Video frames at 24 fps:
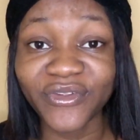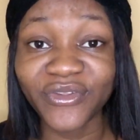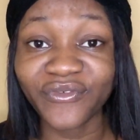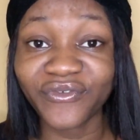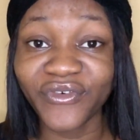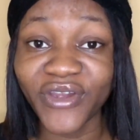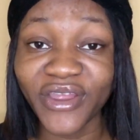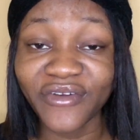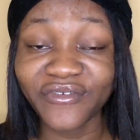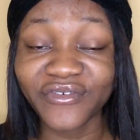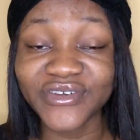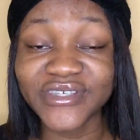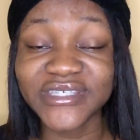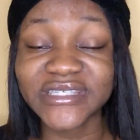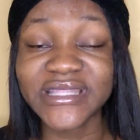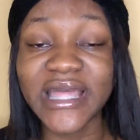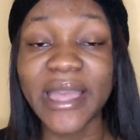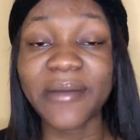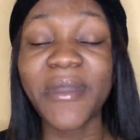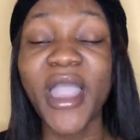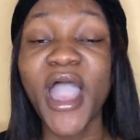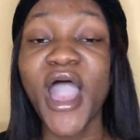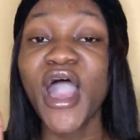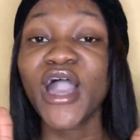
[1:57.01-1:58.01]
the very first
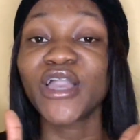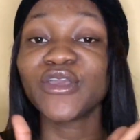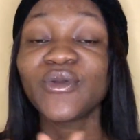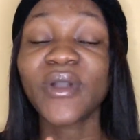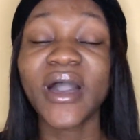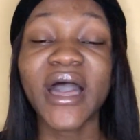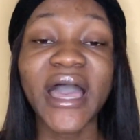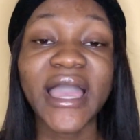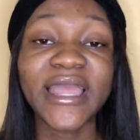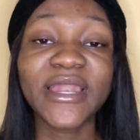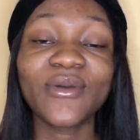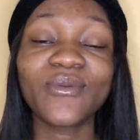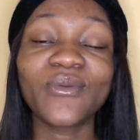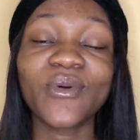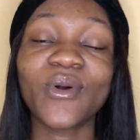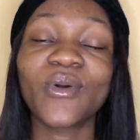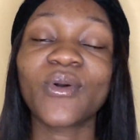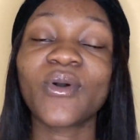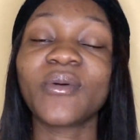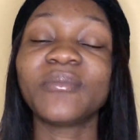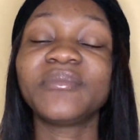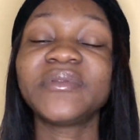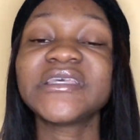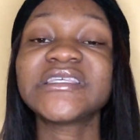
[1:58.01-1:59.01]
time, you are highly welcome.